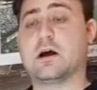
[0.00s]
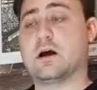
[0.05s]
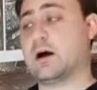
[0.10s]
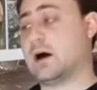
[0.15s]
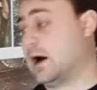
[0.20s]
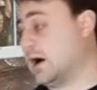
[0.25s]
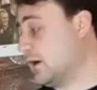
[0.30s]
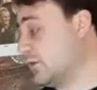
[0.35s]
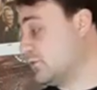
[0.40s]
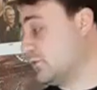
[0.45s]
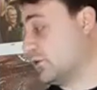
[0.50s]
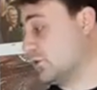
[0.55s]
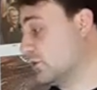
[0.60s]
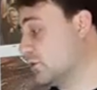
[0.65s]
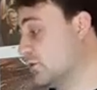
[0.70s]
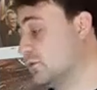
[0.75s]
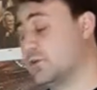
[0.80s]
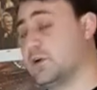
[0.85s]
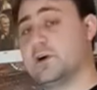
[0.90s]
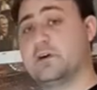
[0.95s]
I follow
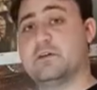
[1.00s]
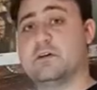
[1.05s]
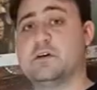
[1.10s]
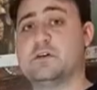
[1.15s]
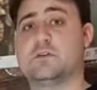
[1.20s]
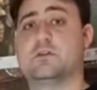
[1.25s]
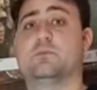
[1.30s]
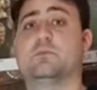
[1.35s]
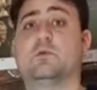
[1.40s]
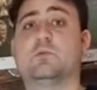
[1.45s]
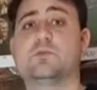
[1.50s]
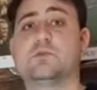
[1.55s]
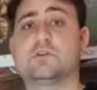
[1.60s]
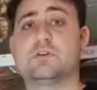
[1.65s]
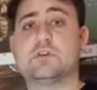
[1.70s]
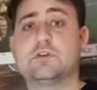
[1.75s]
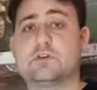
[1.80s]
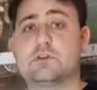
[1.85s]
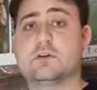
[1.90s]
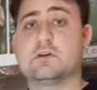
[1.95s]
a very, very simple
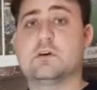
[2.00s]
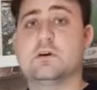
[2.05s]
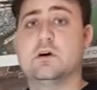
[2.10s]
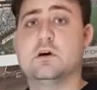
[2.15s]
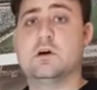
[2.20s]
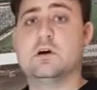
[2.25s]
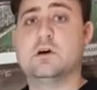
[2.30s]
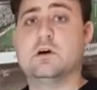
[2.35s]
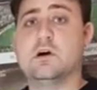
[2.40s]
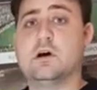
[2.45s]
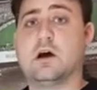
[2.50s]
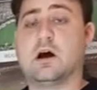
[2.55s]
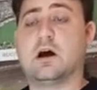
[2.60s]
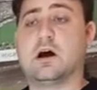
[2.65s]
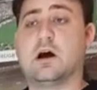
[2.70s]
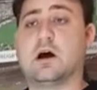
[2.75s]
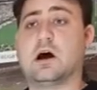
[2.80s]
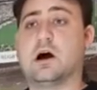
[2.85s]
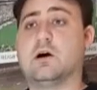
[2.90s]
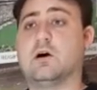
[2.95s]
procedure,
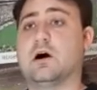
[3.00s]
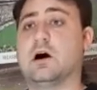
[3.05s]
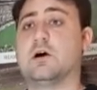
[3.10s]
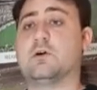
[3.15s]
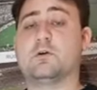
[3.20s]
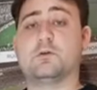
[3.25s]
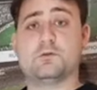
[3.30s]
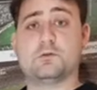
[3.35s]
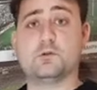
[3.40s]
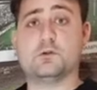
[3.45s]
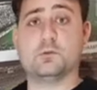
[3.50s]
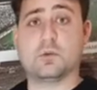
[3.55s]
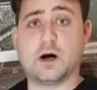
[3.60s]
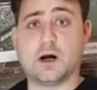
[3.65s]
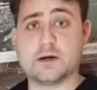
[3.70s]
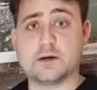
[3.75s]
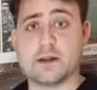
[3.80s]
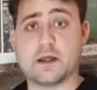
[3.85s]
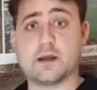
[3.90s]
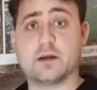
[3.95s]
how I review my
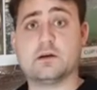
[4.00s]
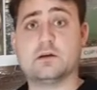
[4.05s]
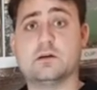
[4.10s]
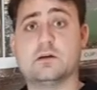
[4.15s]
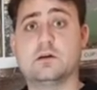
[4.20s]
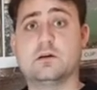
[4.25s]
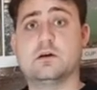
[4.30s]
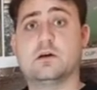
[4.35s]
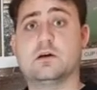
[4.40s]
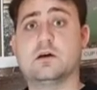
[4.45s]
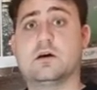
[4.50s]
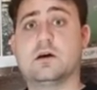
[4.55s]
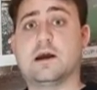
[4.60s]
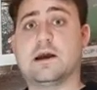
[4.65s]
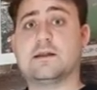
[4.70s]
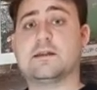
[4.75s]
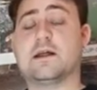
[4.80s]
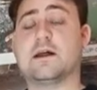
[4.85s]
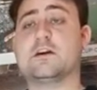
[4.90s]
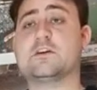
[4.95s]
day,
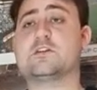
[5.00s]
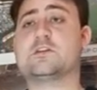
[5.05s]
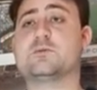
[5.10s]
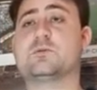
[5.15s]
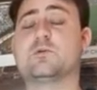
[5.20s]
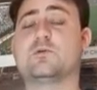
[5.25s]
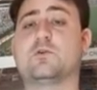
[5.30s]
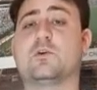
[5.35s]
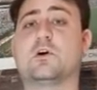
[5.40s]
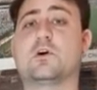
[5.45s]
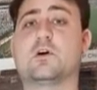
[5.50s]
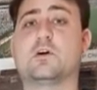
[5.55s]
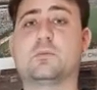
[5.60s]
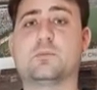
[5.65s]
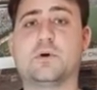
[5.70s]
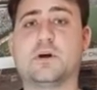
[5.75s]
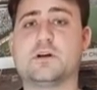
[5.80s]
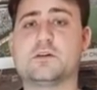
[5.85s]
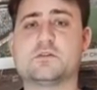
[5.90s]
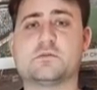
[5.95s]
and that is just before I go to
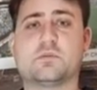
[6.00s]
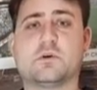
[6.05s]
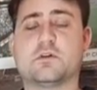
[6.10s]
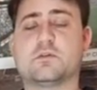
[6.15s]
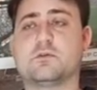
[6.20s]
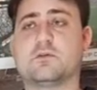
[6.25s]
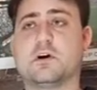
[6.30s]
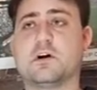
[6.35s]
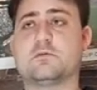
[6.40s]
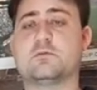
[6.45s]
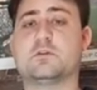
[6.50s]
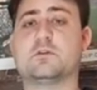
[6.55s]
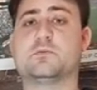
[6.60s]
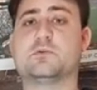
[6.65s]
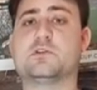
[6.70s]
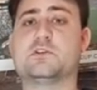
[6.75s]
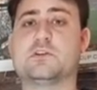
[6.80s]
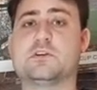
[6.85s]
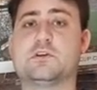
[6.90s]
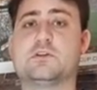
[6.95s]
bed. It's about a 5-minute
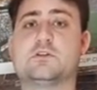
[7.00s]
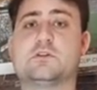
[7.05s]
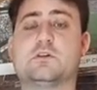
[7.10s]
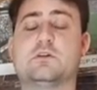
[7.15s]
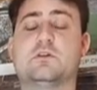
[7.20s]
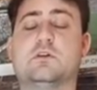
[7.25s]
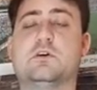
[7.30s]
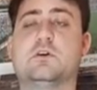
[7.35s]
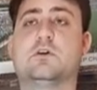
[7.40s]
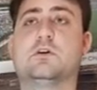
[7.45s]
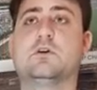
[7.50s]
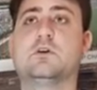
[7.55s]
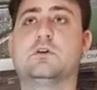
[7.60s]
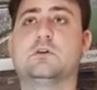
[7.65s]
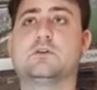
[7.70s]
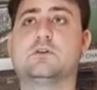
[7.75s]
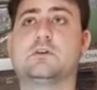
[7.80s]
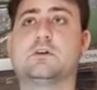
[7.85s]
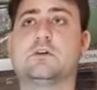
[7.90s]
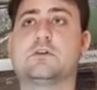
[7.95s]
procedure.
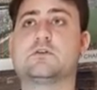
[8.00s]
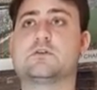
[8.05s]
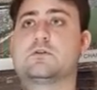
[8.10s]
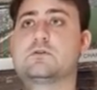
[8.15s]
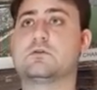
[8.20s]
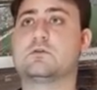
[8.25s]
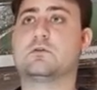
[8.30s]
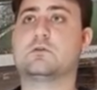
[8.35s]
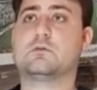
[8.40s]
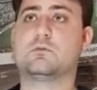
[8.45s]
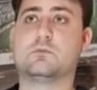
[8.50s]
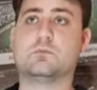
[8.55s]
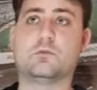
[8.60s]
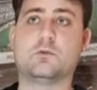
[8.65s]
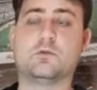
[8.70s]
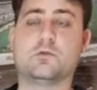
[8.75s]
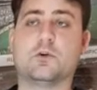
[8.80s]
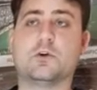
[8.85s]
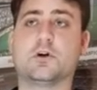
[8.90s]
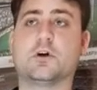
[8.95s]
Just
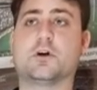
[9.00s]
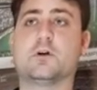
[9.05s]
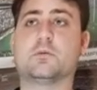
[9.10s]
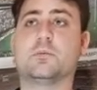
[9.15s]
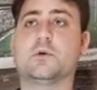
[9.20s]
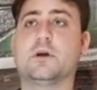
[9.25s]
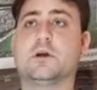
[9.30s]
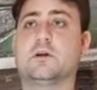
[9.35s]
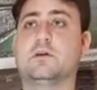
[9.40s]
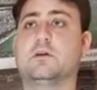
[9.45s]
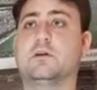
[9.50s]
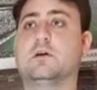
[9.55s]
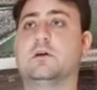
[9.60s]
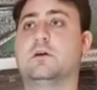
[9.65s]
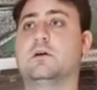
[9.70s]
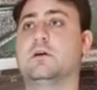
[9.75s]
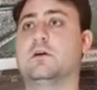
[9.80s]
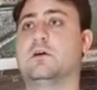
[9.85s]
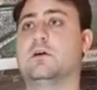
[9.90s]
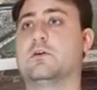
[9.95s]
before you go to bed,
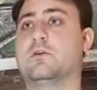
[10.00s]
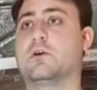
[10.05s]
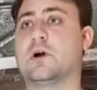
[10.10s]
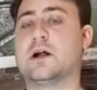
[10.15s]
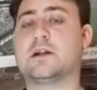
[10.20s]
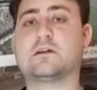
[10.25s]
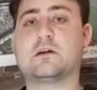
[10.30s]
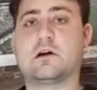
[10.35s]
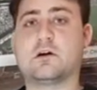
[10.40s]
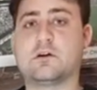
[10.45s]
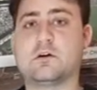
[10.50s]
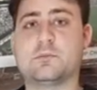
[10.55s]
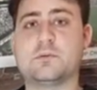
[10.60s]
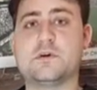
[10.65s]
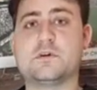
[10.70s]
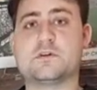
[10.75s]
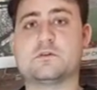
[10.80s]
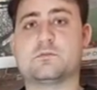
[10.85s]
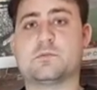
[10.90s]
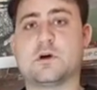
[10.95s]
write down on a
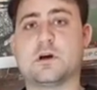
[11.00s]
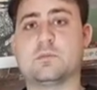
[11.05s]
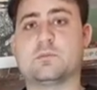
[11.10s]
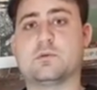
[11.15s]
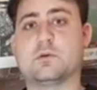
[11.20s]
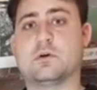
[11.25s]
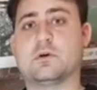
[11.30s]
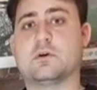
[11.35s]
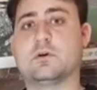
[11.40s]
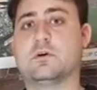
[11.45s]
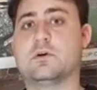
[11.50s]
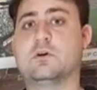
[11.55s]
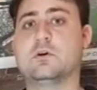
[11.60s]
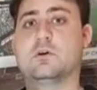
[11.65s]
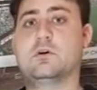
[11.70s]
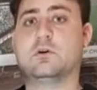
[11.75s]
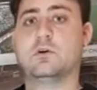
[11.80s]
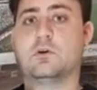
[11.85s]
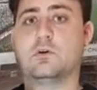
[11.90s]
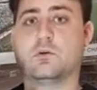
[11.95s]
piece of paper,
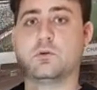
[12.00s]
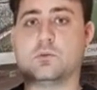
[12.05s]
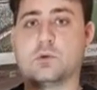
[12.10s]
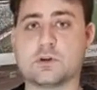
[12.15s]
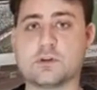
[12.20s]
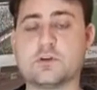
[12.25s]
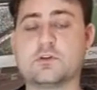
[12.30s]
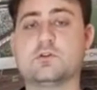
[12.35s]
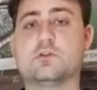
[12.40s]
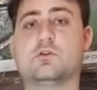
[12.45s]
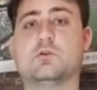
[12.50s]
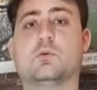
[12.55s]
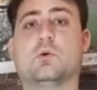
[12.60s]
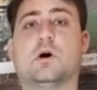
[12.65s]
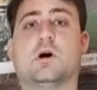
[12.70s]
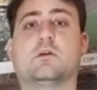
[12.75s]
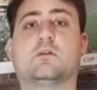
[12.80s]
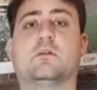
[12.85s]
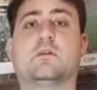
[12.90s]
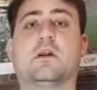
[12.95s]
what did you do
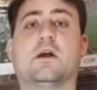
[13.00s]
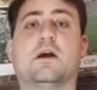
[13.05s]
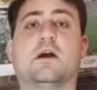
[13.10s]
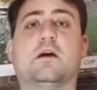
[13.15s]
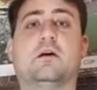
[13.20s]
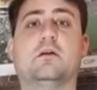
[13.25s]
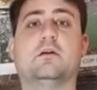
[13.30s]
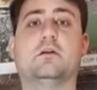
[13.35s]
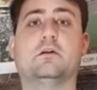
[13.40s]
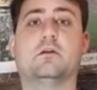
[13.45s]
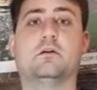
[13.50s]
well today?